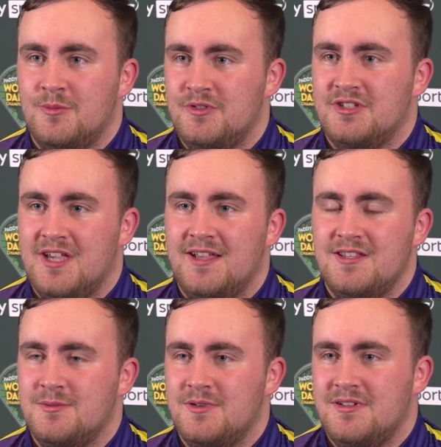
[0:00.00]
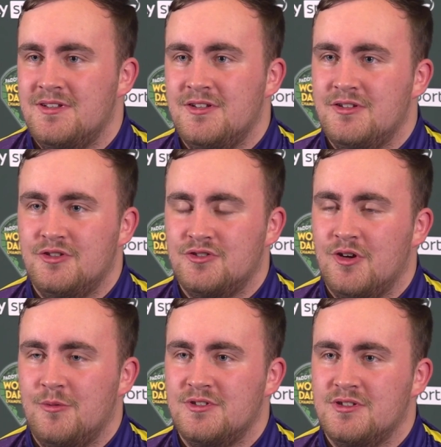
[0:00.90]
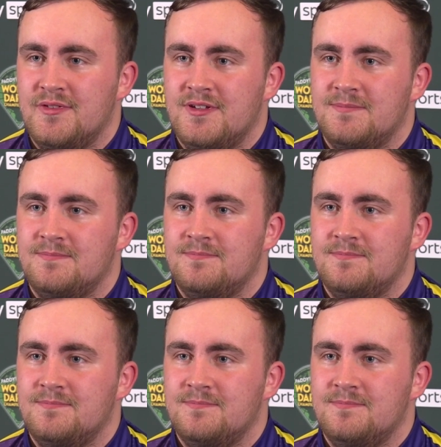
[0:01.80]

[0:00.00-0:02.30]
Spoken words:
and once you get into it, you used to always love it.